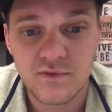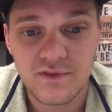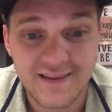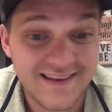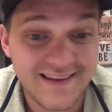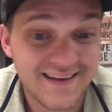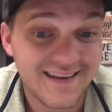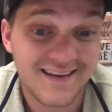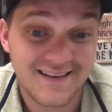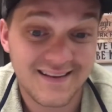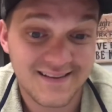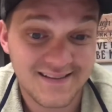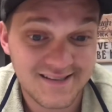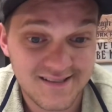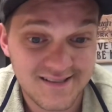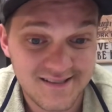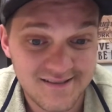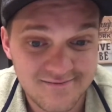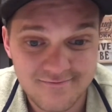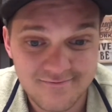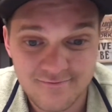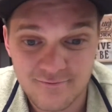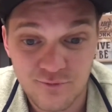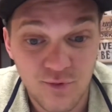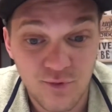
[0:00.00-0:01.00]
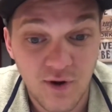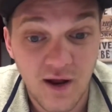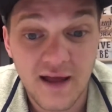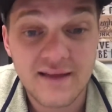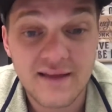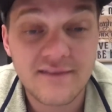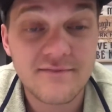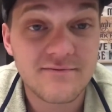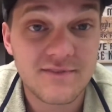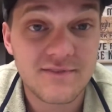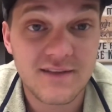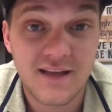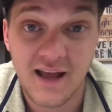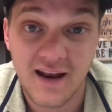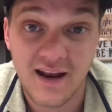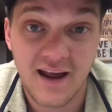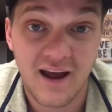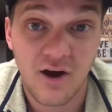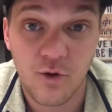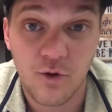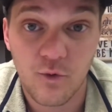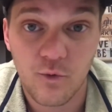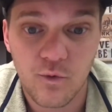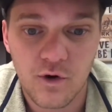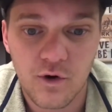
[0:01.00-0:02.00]
is, right? Kind of
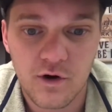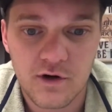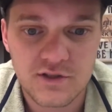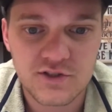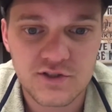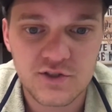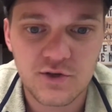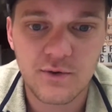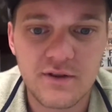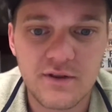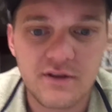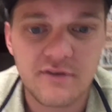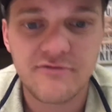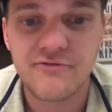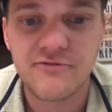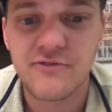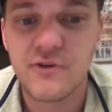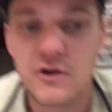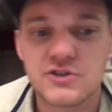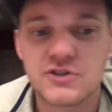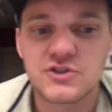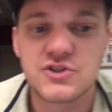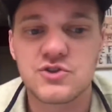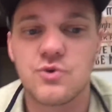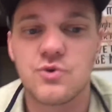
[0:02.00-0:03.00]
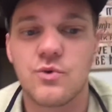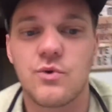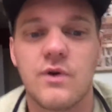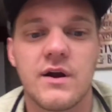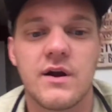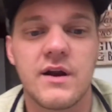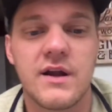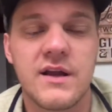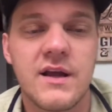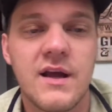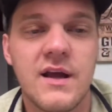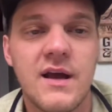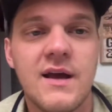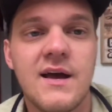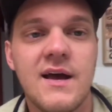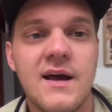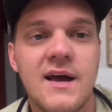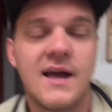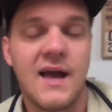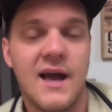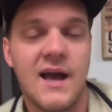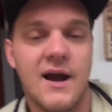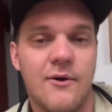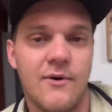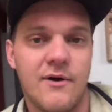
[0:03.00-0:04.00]
how it works. So in the first story,
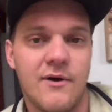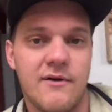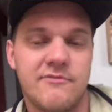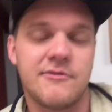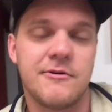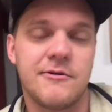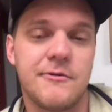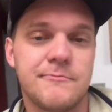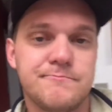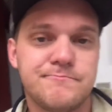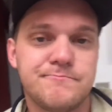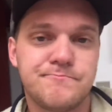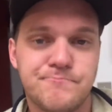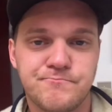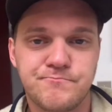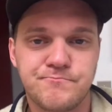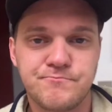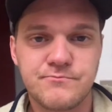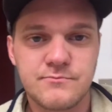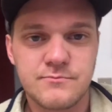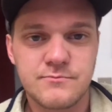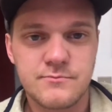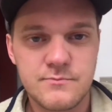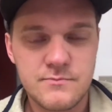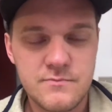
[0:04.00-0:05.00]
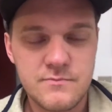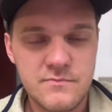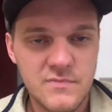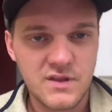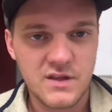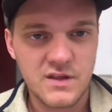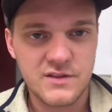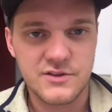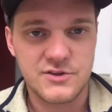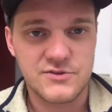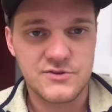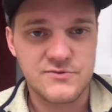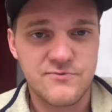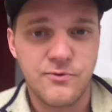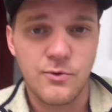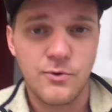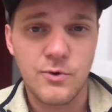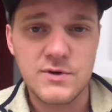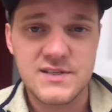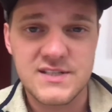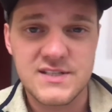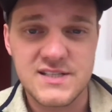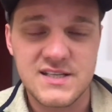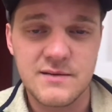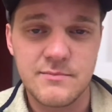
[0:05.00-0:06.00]
however, there's
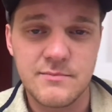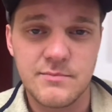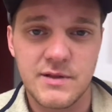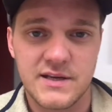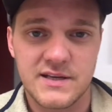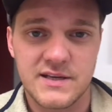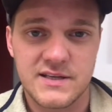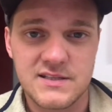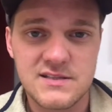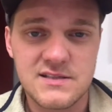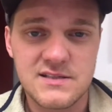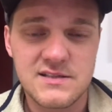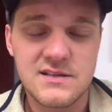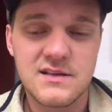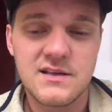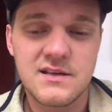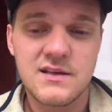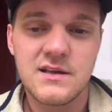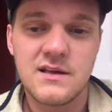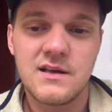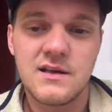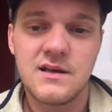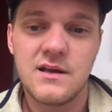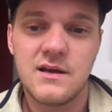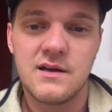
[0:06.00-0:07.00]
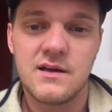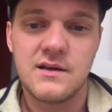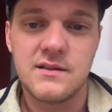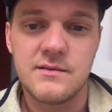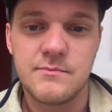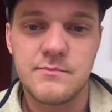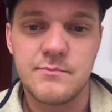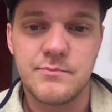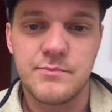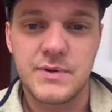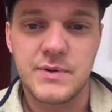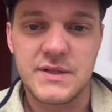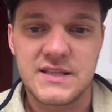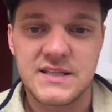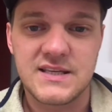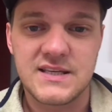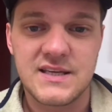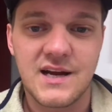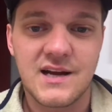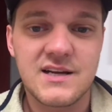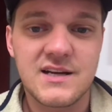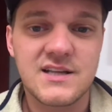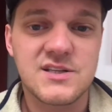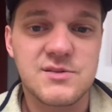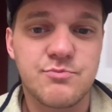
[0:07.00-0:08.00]
4 siblings, but the
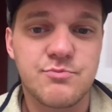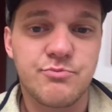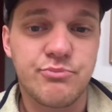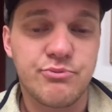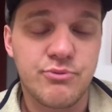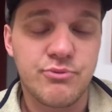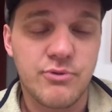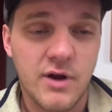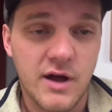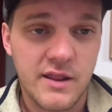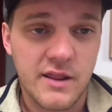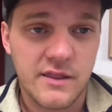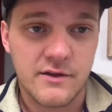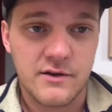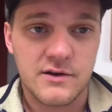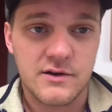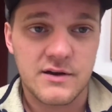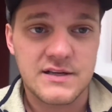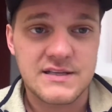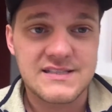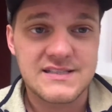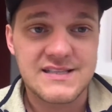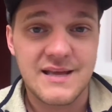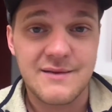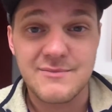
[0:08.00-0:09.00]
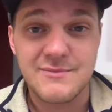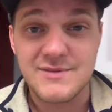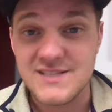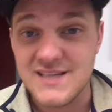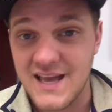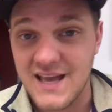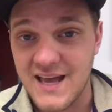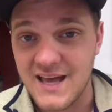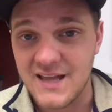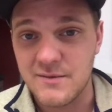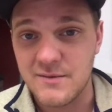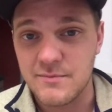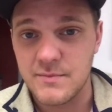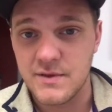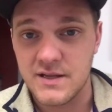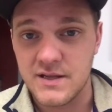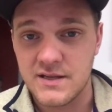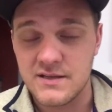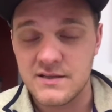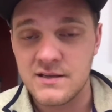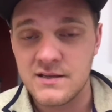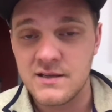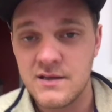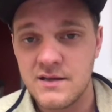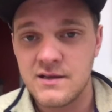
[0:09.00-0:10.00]
youngest brother, his name is
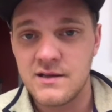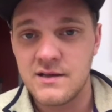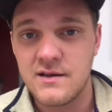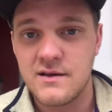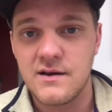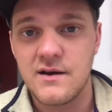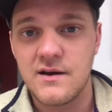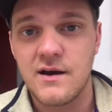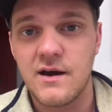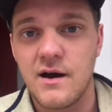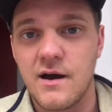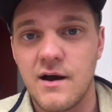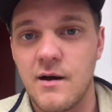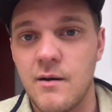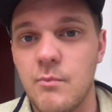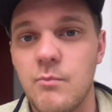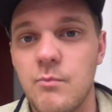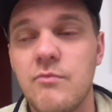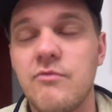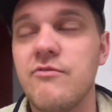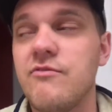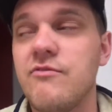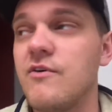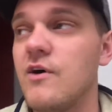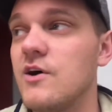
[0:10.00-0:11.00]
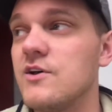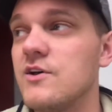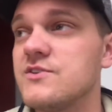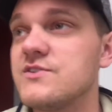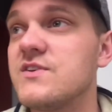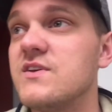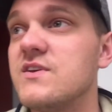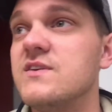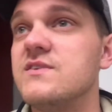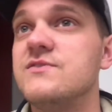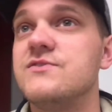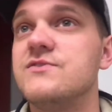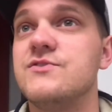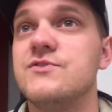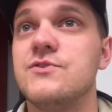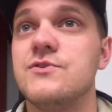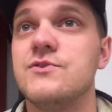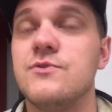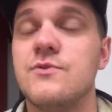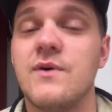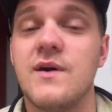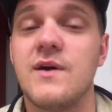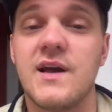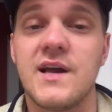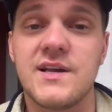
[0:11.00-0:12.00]
Edmund, falls
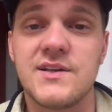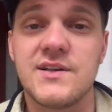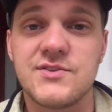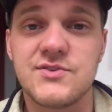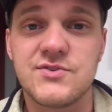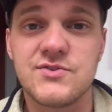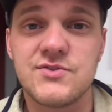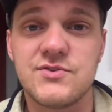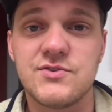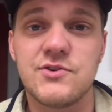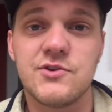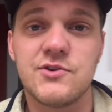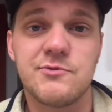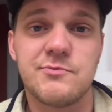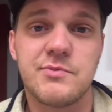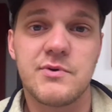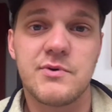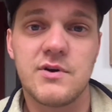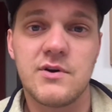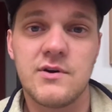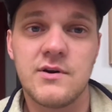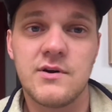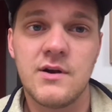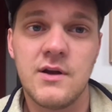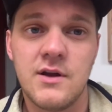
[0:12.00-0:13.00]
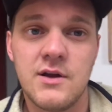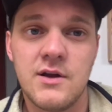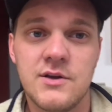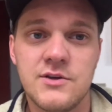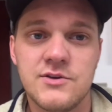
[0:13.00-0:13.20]
into a super